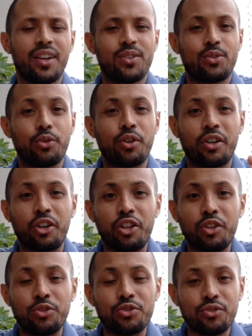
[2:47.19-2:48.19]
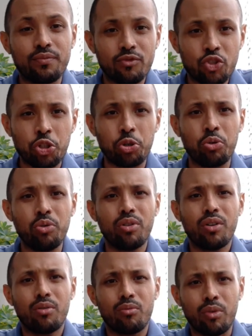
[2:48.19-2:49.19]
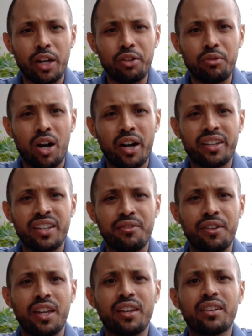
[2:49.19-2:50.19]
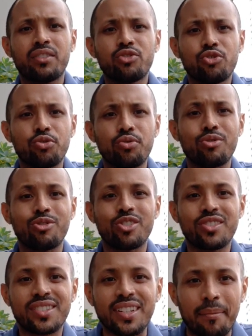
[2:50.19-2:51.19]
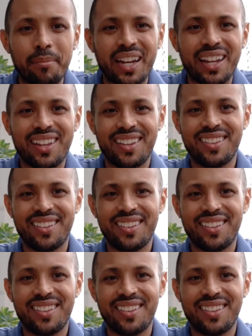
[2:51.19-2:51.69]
So you're going to use 2 when you are giving to somebody.